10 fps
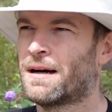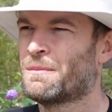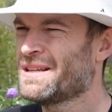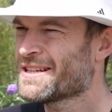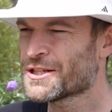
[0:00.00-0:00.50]

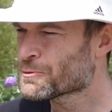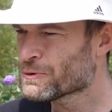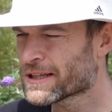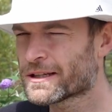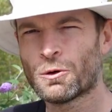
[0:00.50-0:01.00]
And yeah, it's just a
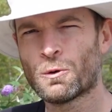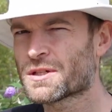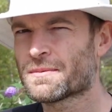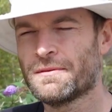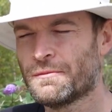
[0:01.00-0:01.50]
really
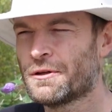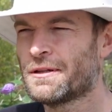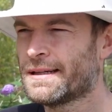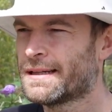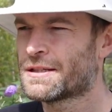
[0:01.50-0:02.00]
awesome
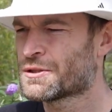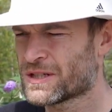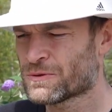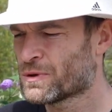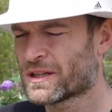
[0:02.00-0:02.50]
community, and it's
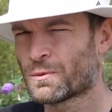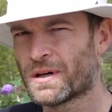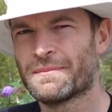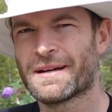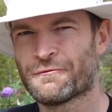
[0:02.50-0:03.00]
just a really good
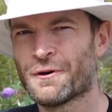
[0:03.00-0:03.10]
way to make